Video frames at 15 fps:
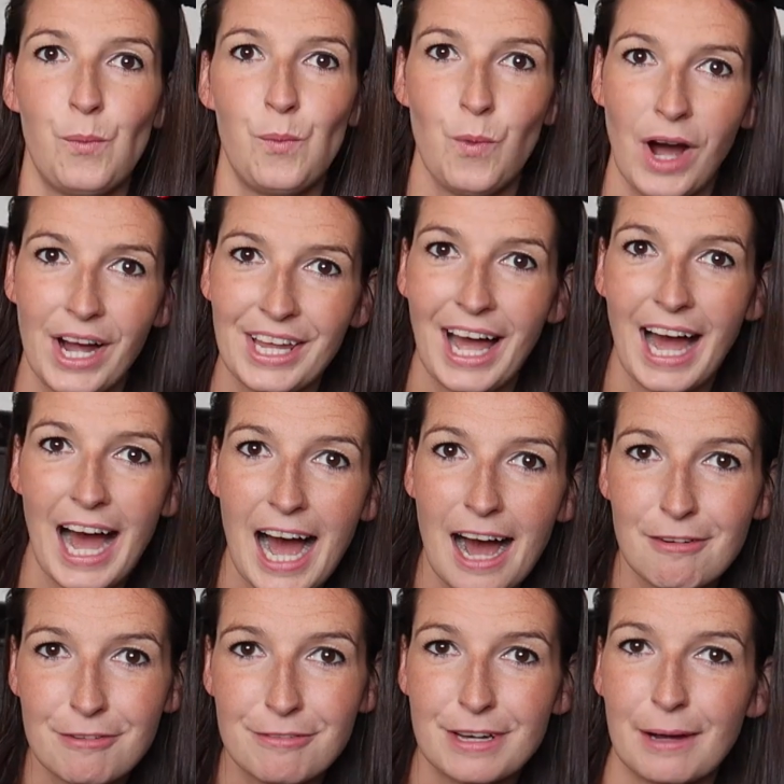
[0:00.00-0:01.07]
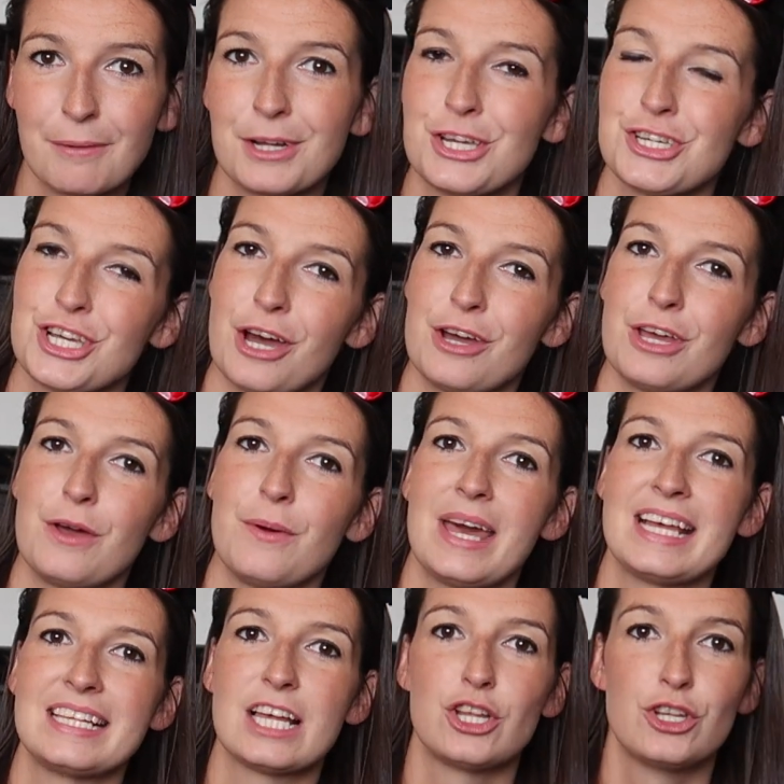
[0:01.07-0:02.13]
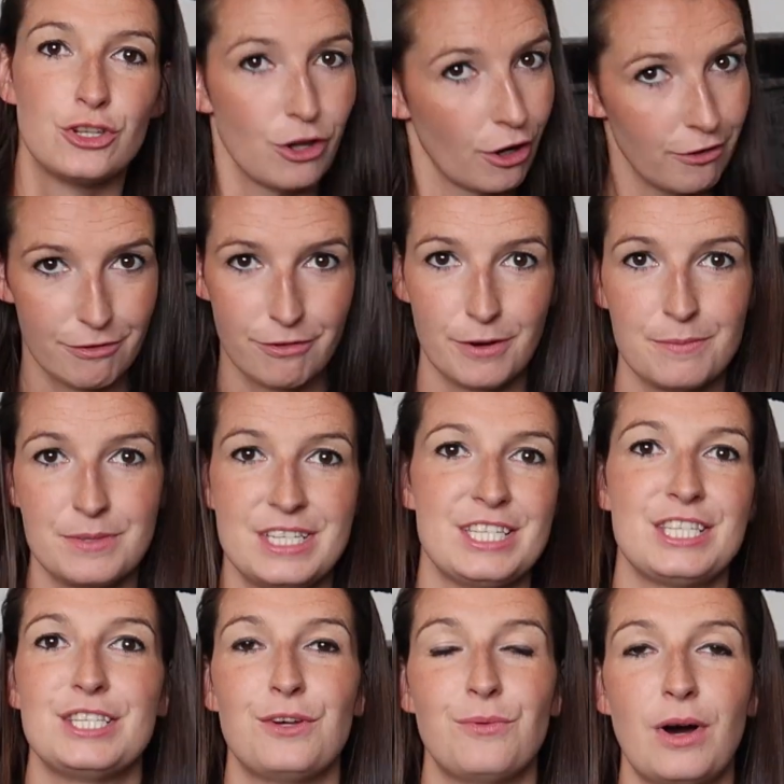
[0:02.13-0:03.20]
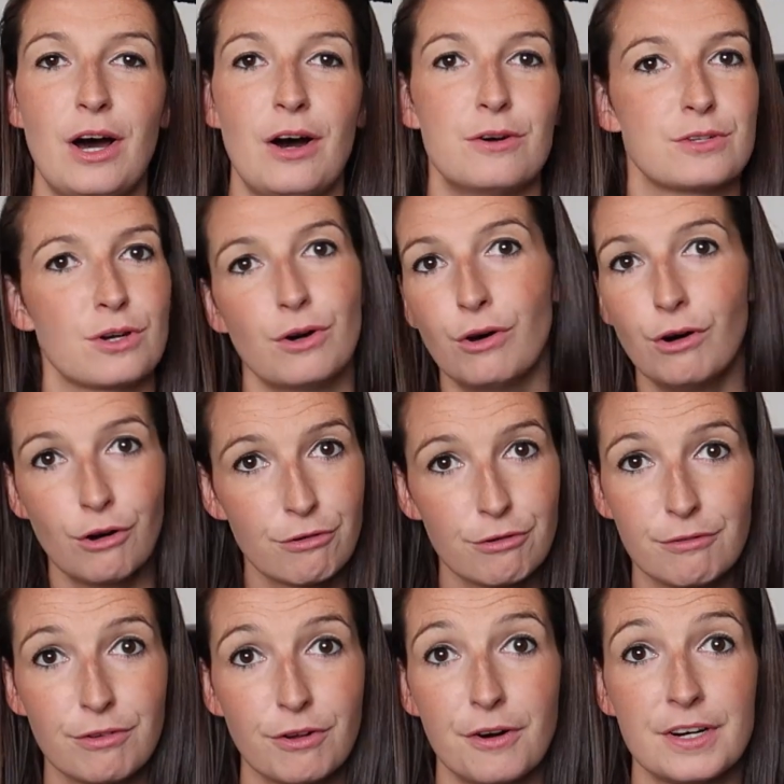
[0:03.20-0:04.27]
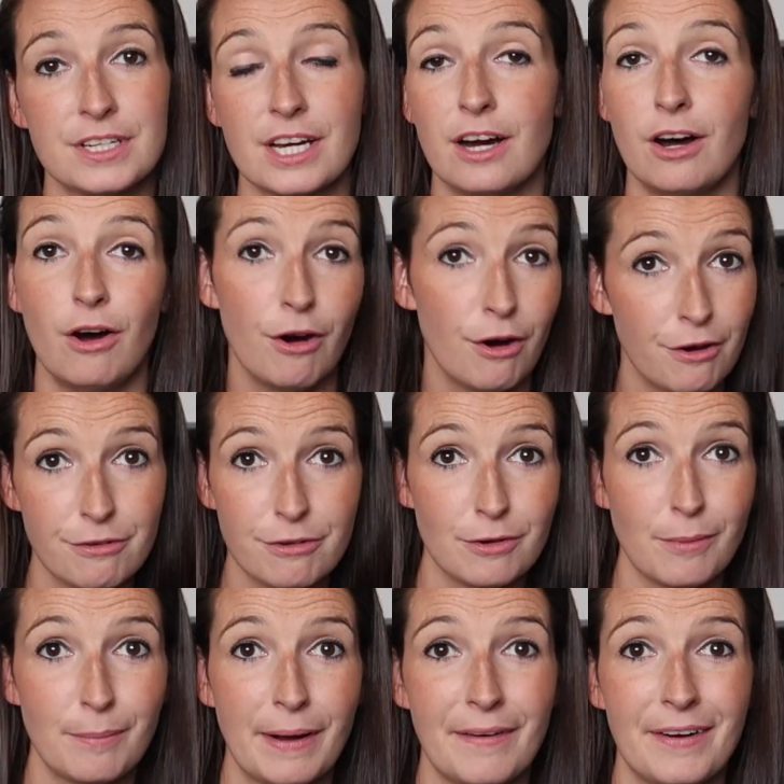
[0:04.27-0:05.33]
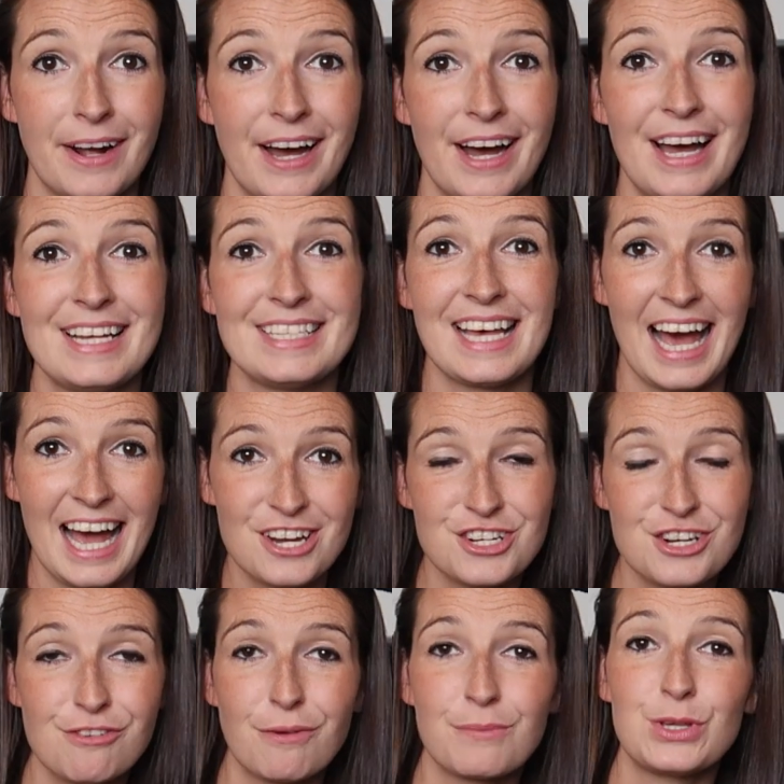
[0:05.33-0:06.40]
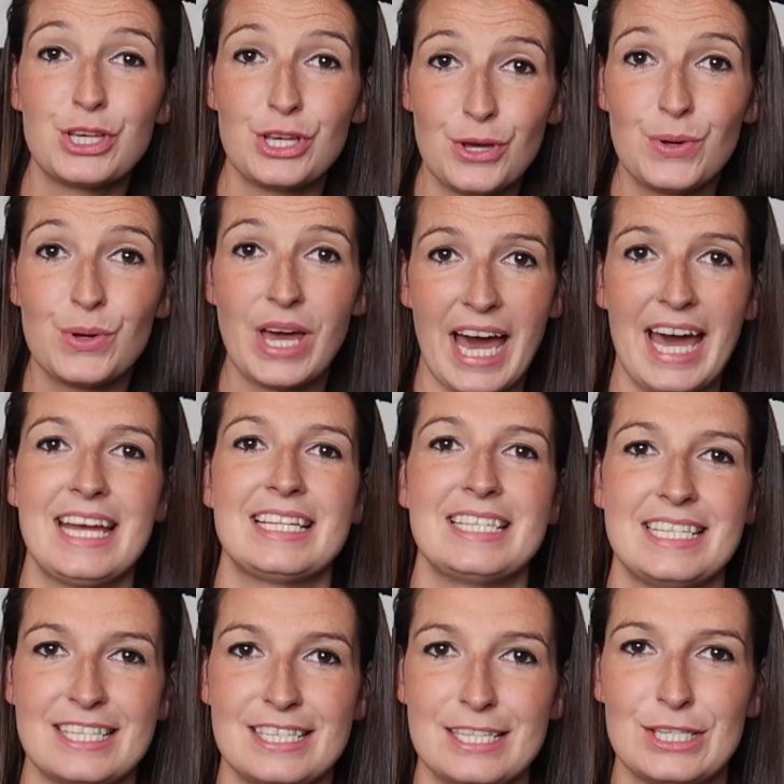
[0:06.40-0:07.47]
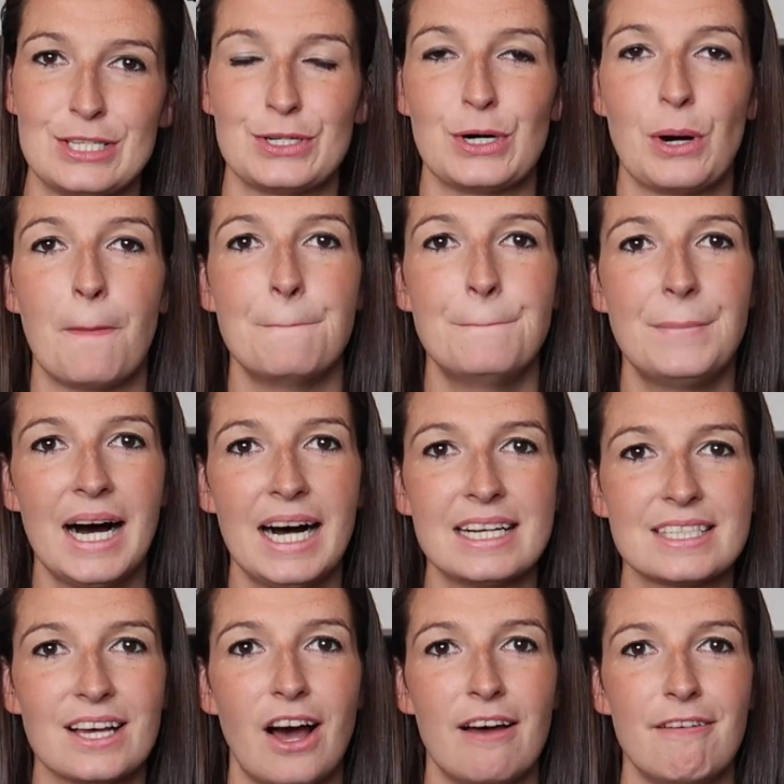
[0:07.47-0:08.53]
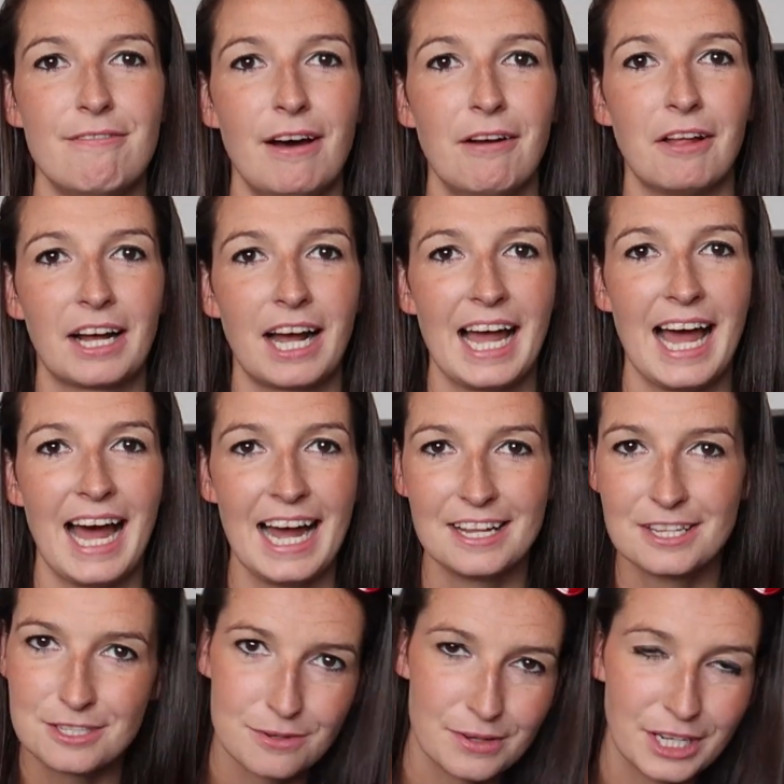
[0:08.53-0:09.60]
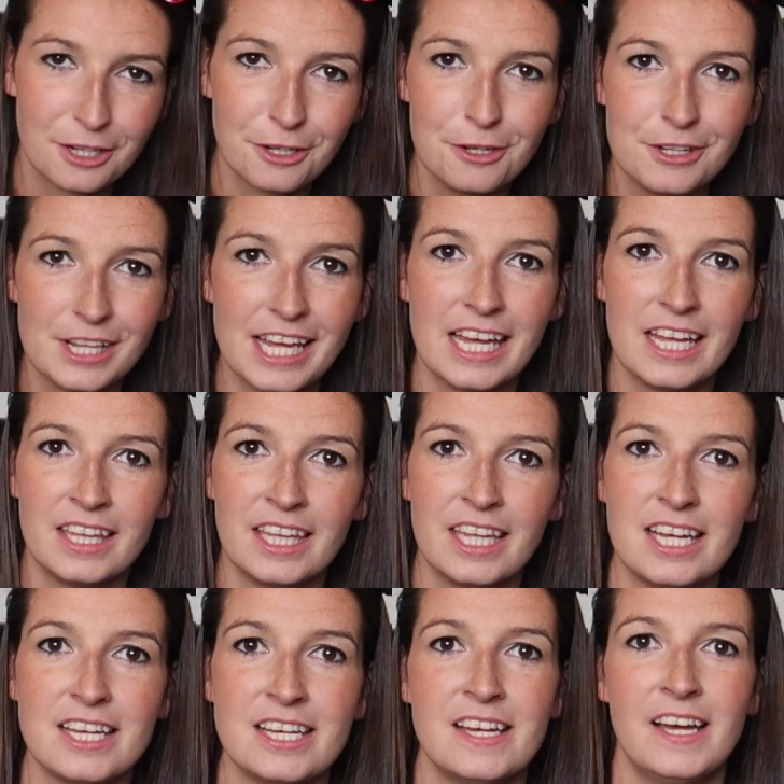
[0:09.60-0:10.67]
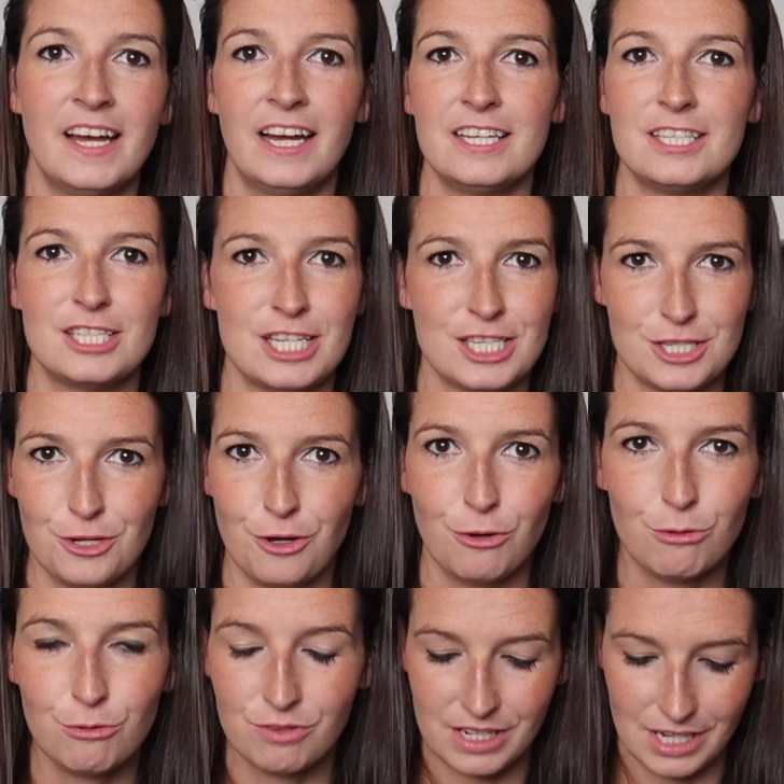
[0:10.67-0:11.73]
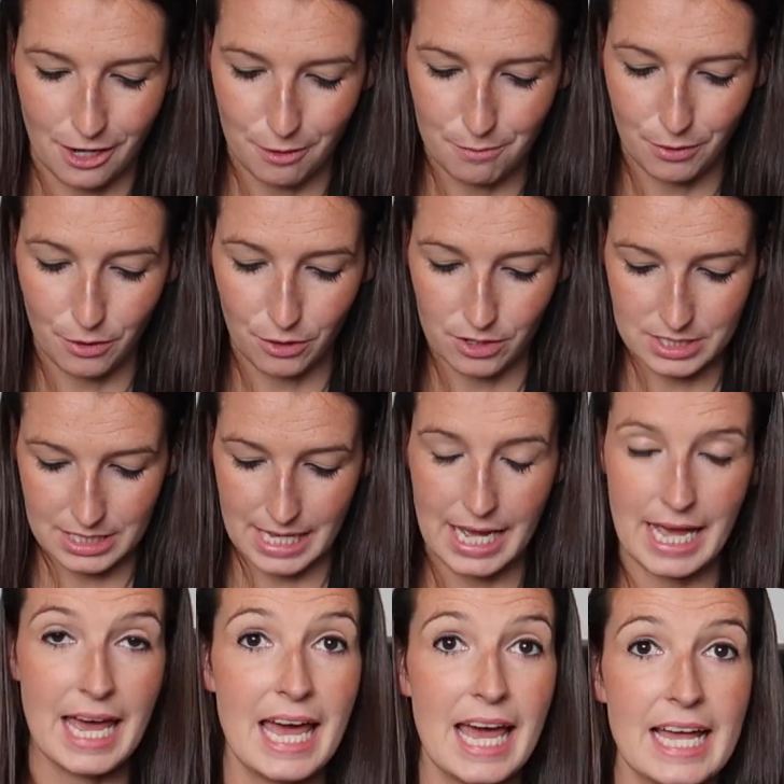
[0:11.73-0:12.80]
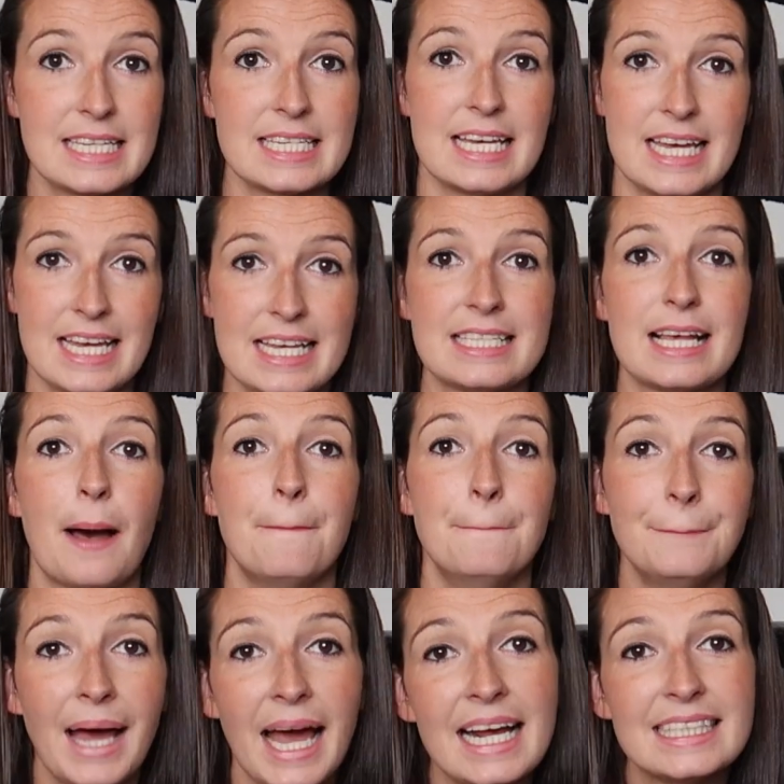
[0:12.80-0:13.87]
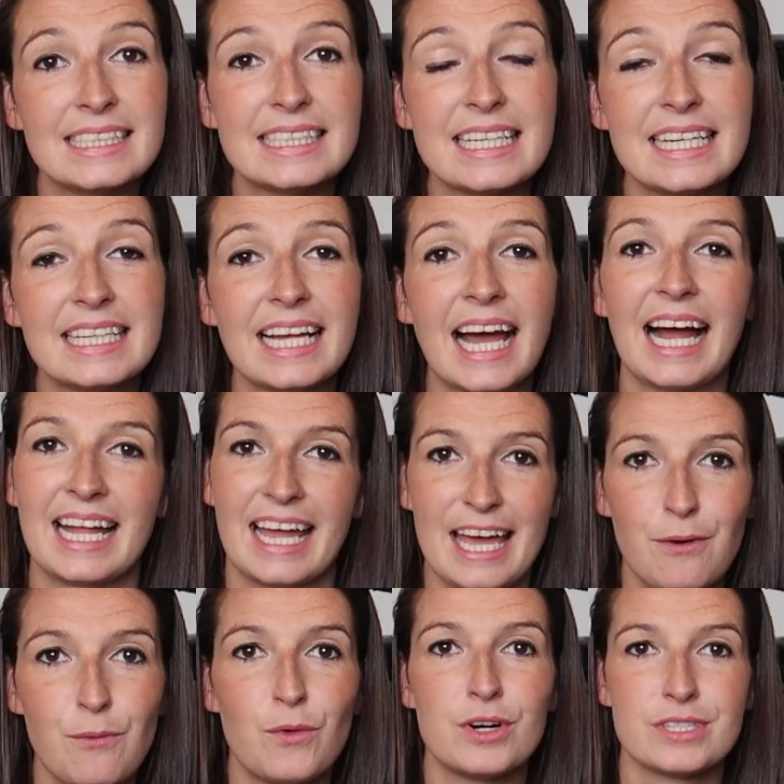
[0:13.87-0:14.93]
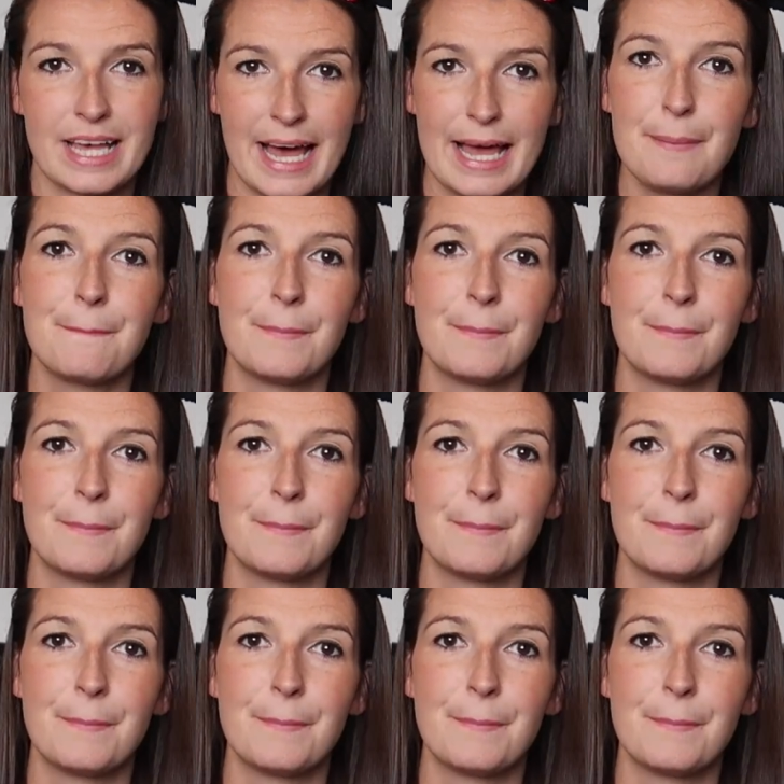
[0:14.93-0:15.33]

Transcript: And one other thing I'm going to show you is not from Disney World or from Florida or from America. It's actually from the UK Disney store, but I felt like I had to include it in the Disney haul video because it is amazing and it was a